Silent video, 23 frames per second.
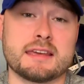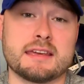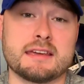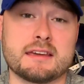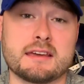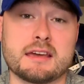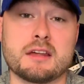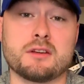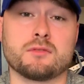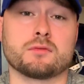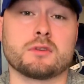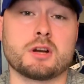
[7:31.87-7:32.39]

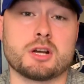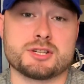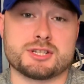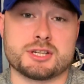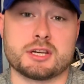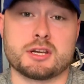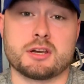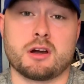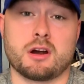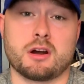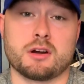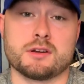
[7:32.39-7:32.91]
league in
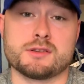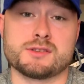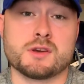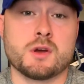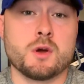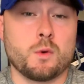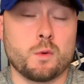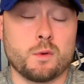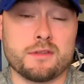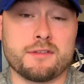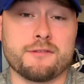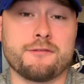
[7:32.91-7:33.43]
rushing yards
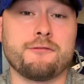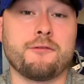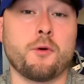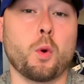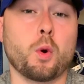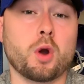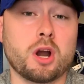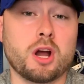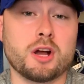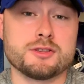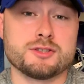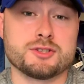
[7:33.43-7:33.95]
with
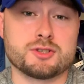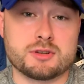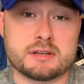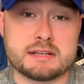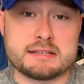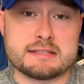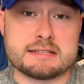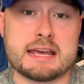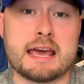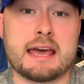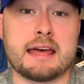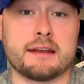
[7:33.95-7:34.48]

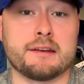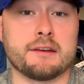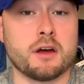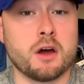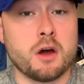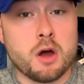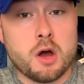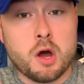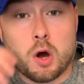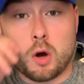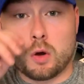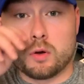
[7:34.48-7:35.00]
410,
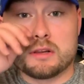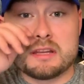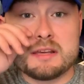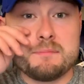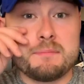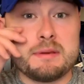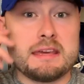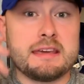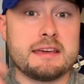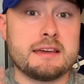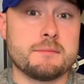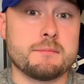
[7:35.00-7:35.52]
only
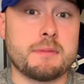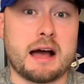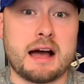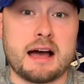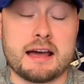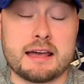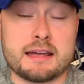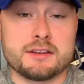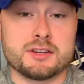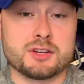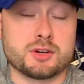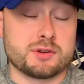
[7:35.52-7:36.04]
being
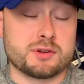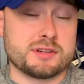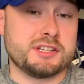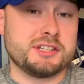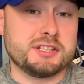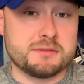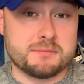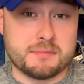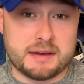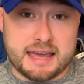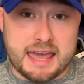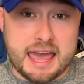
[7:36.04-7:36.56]
behind
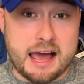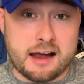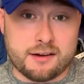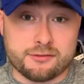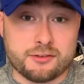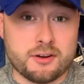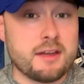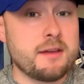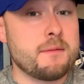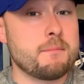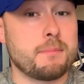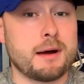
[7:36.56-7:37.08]
Christian
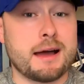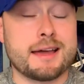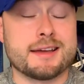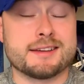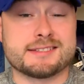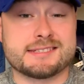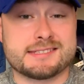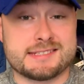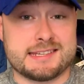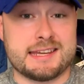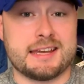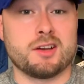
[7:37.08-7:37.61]
McCaffrey by a
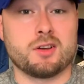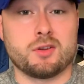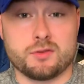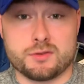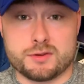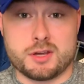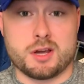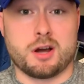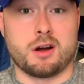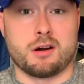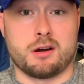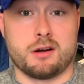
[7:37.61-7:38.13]
single
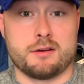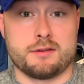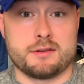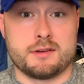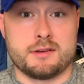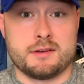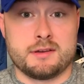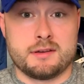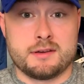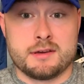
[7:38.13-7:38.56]
yard.